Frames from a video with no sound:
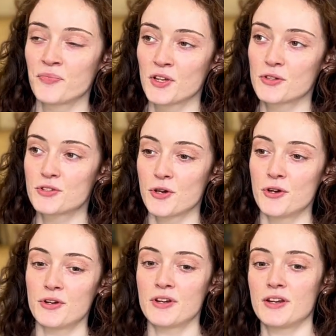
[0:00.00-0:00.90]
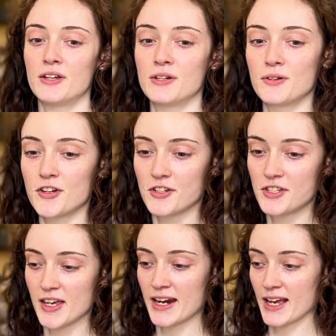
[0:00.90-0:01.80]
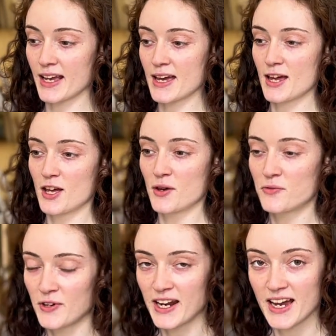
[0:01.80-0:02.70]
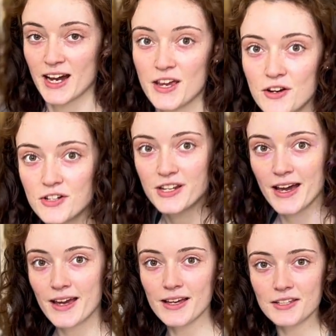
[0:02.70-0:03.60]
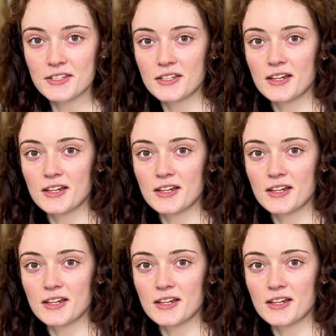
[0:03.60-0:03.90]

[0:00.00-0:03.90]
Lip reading: Soon, you know, you're sitting funny at your desk